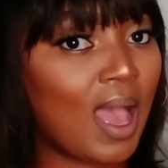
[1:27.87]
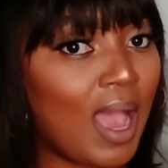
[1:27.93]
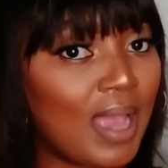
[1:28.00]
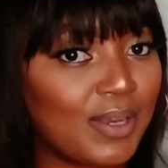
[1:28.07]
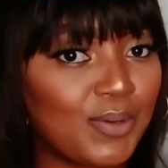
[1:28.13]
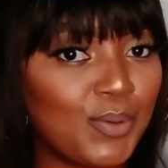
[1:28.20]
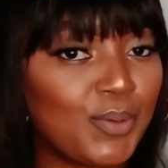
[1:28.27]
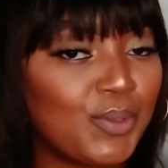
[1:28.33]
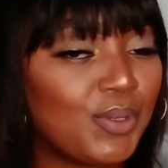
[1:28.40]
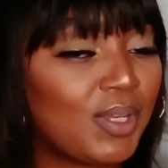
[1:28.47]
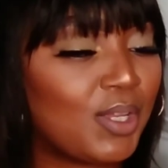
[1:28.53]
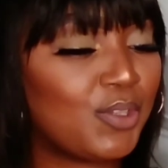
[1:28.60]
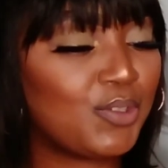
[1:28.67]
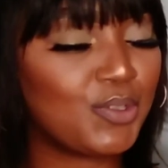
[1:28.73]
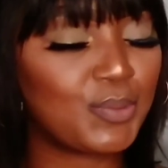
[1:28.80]
I know you
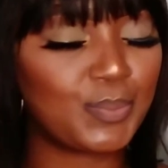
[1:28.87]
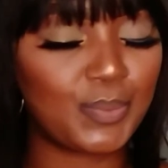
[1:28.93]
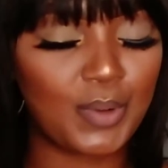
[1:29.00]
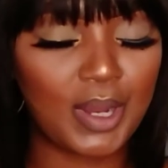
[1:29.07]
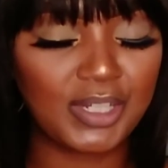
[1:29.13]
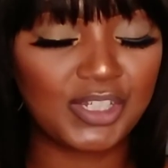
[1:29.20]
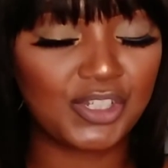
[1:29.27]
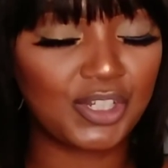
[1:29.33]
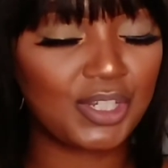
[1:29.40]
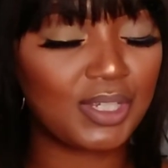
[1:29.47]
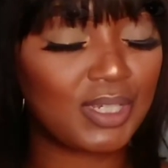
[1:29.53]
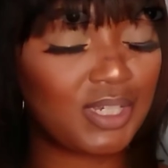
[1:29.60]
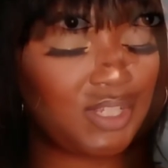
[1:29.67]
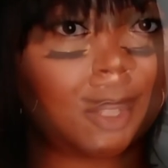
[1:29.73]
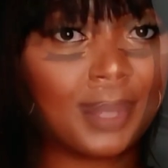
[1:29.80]
can use
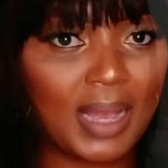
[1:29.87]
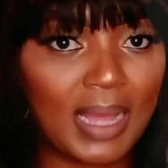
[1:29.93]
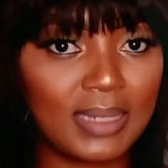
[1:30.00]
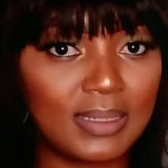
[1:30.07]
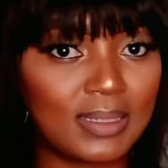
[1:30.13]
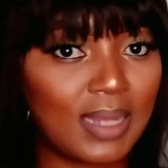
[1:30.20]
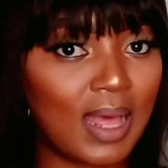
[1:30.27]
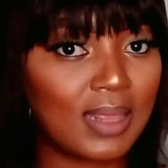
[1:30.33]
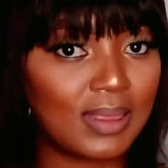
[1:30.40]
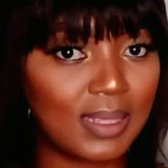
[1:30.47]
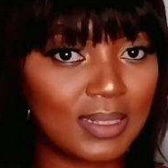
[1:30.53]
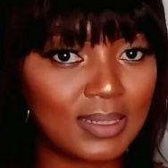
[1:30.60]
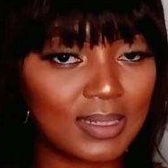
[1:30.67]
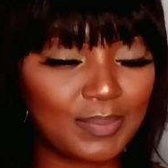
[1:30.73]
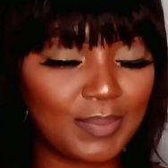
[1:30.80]
brushes, but
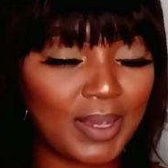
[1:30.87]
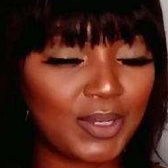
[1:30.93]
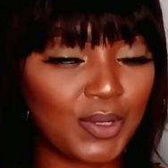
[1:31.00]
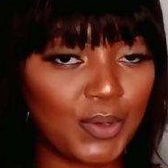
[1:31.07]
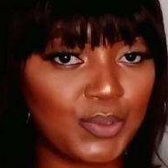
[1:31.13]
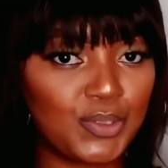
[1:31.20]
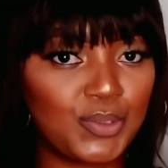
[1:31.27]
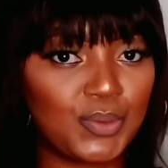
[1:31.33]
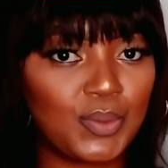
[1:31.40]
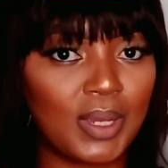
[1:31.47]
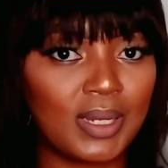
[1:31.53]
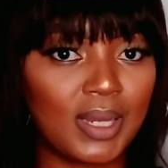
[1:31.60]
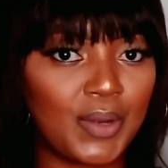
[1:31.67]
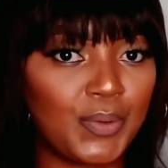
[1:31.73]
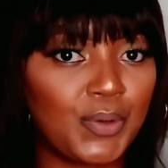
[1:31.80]
this is my go-to,
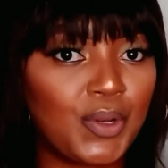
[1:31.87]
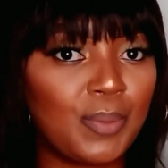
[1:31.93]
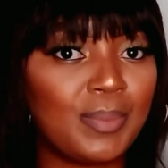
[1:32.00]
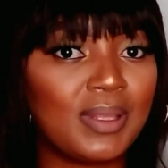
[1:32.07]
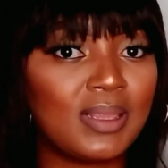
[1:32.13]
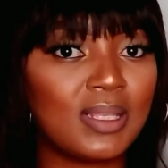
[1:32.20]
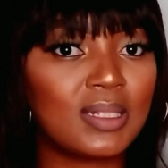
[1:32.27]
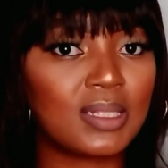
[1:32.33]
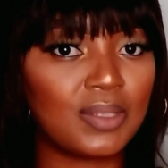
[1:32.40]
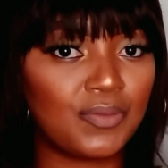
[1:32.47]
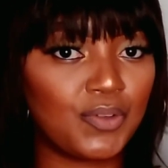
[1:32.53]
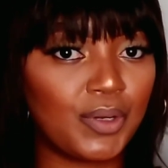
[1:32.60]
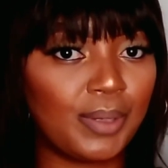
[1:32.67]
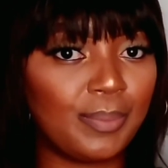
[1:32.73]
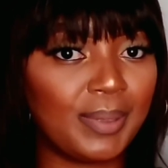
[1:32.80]
and I recommend this
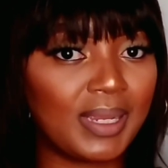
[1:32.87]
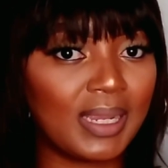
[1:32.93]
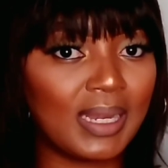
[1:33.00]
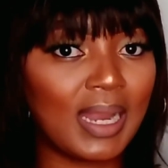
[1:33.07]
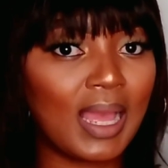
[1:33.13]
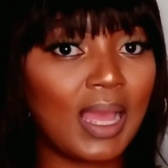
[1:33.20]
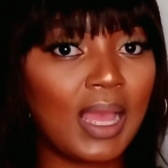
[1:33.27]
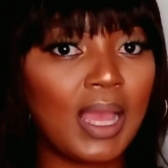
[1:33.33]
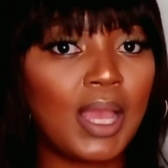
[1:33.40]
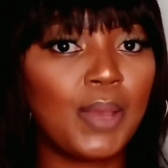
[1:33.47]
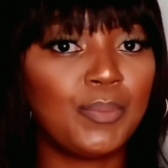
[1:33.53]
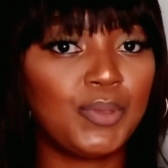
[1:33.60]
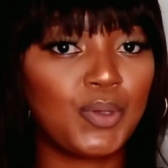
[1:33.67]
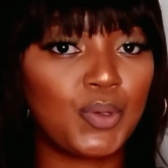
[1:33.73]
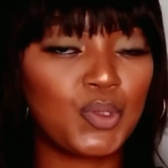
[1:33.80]
if you're a beginner,
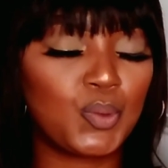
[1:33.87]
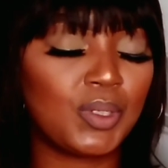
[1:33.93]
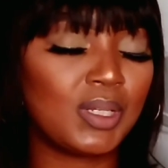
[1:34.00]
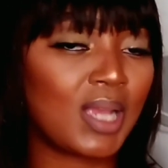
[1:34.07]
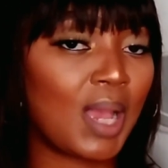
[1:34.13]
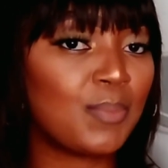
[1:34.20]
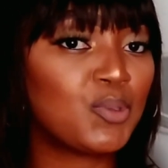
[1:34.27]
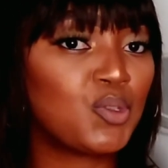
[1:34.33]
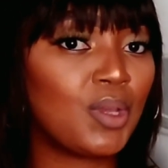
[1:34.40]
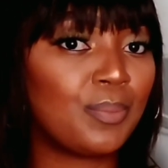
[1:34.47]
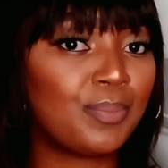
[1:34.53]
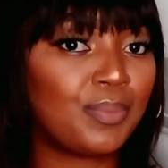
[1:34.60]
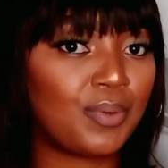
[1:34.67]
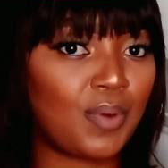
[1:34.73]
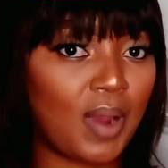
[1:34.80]
because when it comes to a
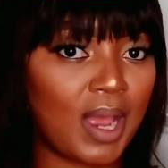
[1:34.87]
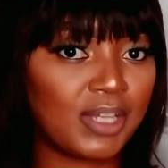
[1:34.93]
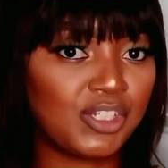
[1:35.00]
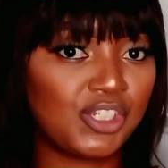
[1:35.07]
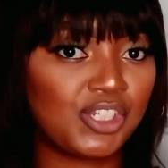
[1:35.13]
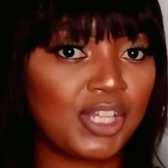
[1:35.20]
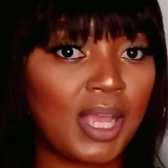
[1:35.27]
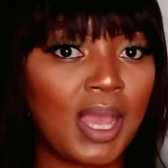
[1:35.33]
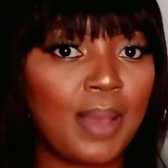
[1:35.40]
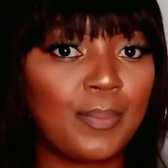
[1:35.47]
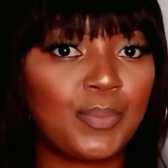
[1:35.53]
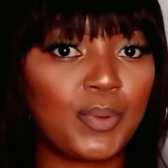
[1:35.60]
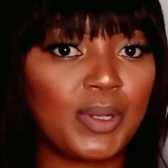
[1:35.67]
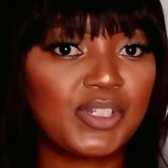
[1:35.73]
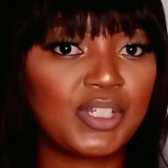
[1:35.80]

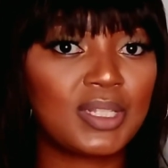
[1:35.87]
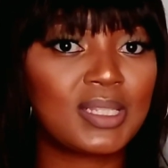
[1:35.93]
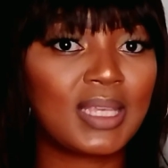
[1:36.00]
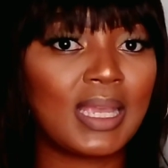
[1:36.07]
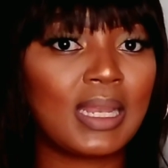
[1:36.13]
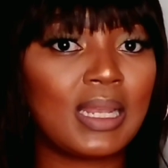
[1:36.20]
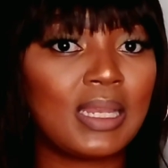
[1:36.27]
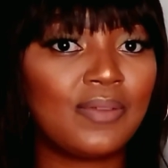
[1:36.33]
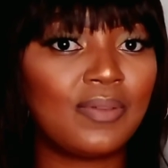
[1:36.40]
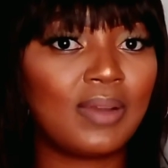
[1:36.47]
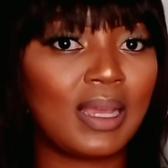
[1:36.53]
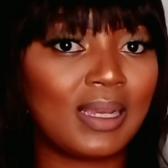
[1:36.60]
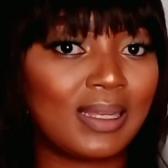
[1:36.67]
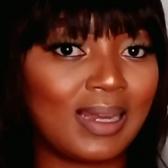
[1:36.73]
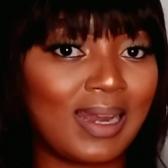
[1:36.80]
brushes can leave
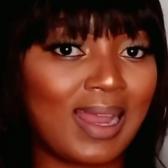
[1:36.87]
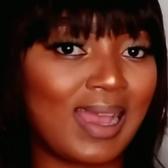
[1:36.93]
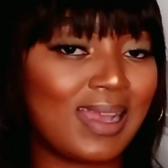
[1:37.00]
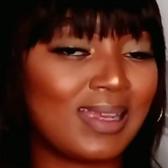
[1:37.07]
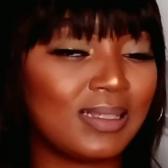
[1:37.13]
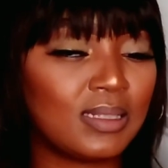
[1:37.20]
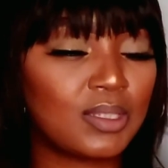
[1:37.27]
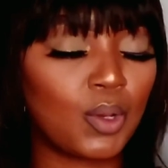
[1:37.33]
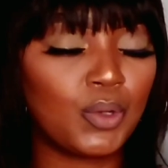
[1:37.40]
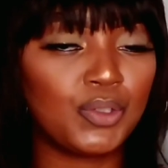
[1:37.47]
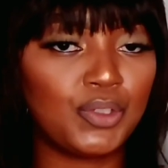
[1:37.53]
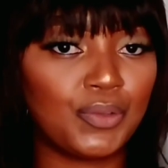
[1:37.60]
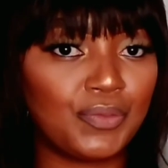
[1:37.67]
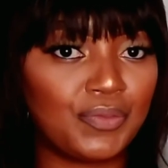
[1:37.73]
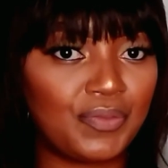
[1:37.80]
like lines
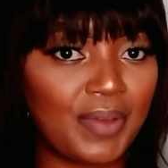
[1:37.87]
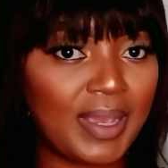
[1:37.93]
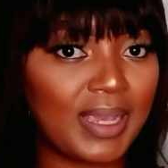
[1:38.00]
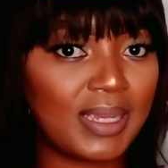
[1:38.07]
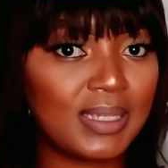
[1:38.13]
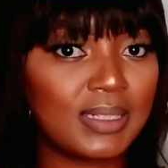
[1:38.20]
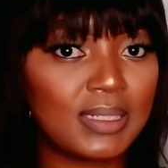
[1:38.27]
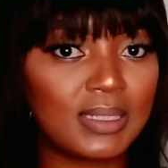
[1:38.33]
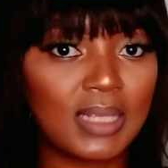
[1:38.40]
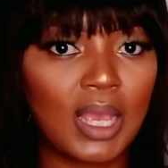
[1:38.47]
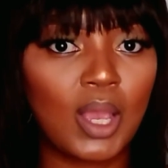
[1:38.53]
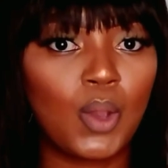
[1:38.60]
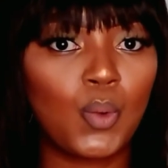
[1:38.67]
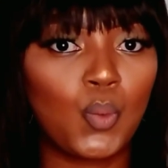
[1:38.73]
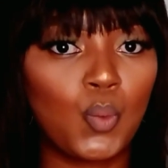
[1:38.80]
on your face,
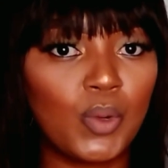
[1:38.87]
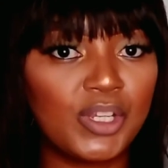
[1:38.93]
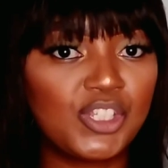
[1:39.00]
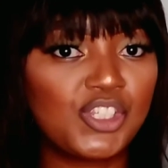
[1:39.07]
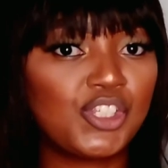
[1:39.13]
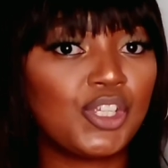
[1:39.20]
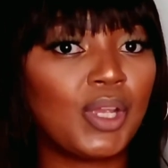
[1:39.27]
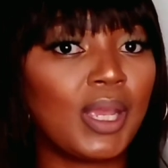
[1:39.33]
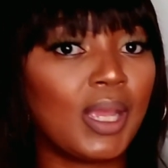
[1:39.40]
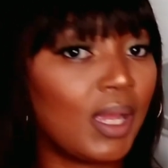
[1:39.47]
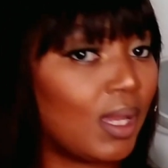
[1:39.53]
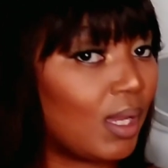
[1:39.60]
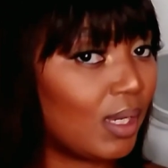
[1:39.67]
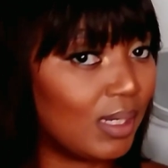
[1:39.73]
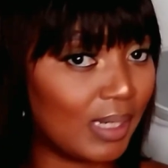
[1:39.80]
which
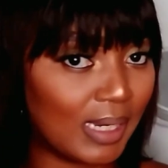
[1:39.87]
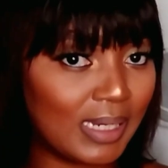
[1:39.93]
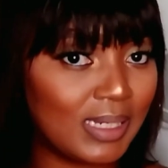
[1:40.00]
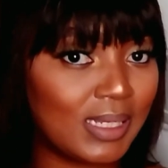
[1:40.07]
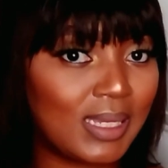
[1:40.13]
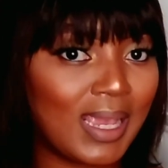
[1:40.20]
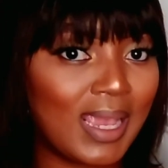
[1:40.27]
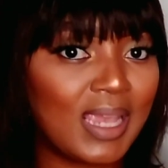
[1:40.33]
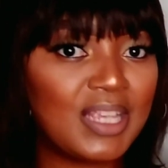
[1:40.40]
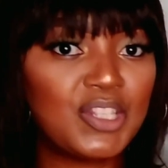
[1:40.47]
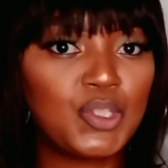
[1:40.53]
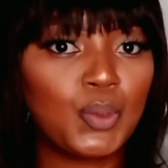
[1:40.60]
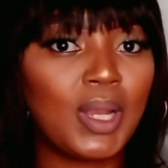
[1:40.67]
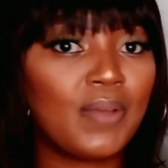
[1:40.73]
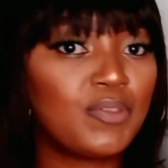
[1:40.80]
in any
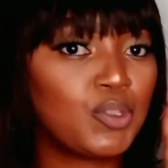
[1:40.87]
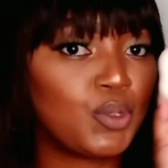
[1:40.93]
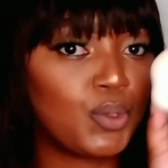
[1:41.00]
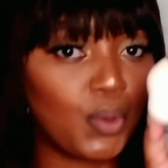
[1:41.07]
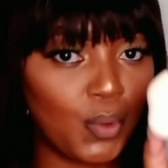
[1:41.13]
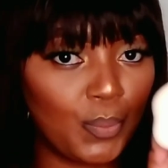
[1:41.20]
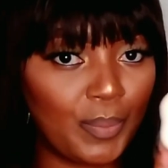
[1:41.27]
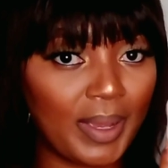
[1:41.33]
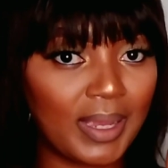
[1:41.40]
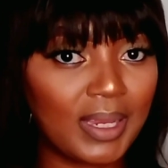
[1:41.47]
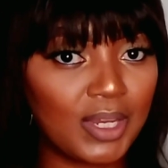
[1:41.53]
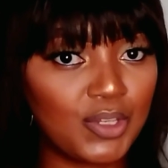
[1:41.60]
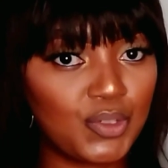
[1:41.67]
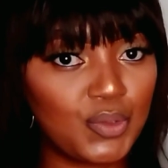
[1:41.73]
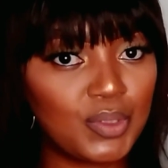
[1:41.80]
case you'll have to go
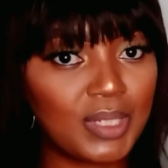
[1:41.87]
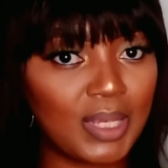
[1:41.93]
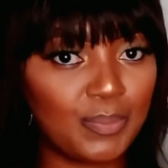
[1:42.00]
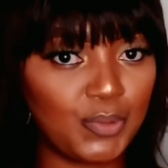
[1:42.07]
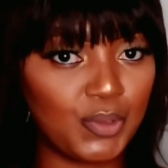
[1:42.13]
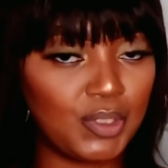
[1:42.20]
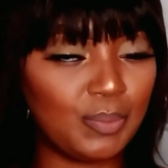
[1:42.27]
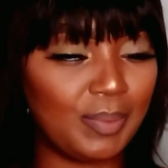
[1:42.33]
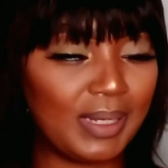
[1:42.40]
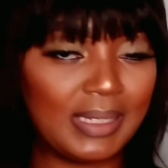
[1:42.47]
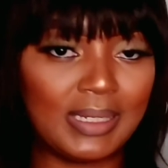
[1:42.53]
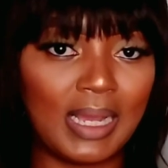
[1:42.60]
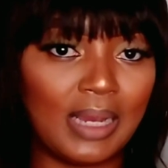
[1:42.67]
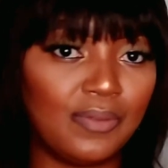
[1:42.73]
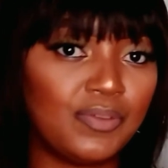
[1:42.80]
back and use a beauty
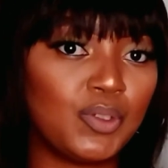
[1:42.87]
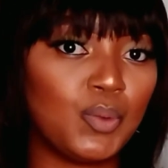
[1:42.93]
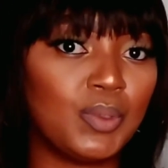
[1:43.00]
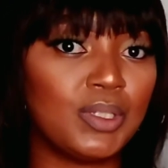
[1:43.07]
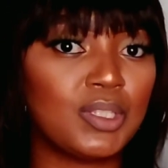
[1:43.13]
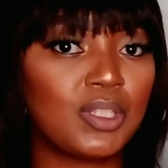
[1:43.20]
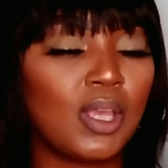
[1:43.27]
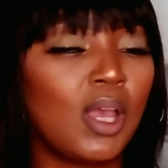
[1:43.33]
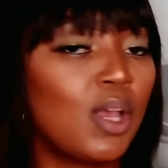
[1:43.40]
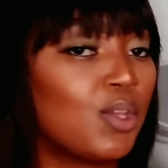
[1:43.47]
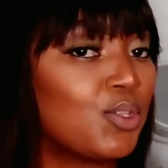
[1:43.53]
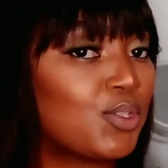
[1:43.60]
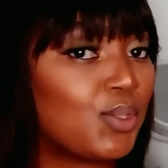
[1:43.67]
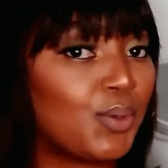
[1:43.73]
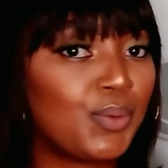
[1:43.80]
blender afterwards.
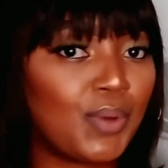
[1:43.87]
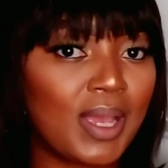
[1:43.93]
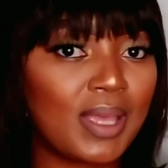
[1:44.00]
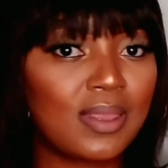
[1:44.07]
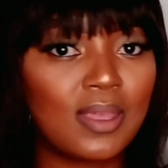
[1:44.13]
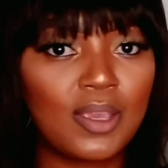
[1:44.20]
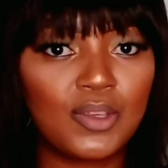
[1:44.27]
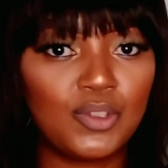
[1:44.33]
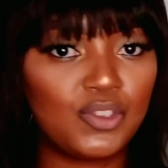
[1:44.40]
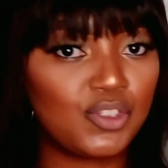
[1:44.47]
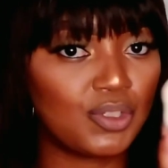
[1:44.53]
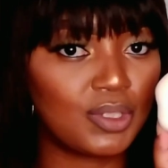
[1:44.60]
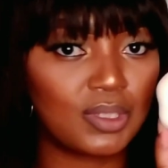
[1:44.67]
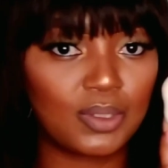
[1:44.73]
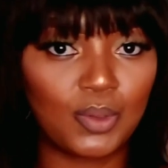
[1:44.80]
So rather you
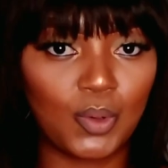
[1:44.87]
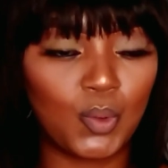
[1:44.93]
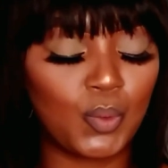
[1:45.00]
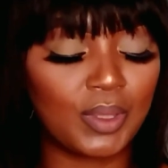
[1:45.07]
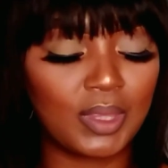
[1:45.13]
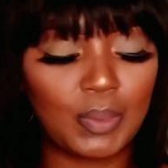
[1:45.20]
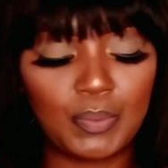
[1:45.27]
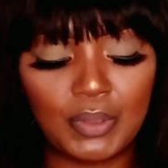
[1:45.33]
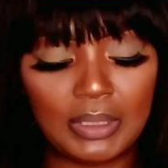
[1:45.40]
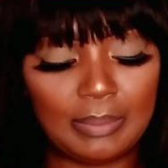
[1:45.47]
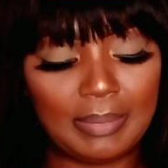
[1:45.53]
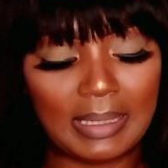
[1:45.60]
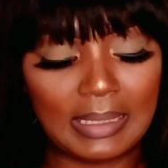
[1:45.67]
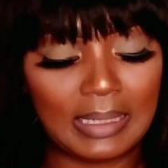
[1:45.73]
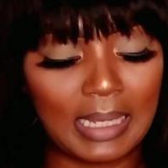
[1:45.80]
just go with a beauty
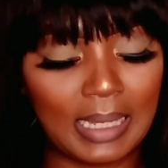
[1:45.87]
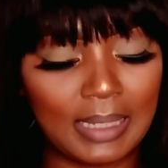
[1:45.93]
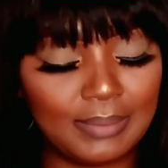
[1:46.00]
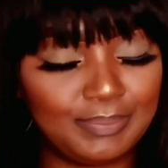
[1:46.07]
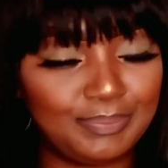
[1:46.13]
blender.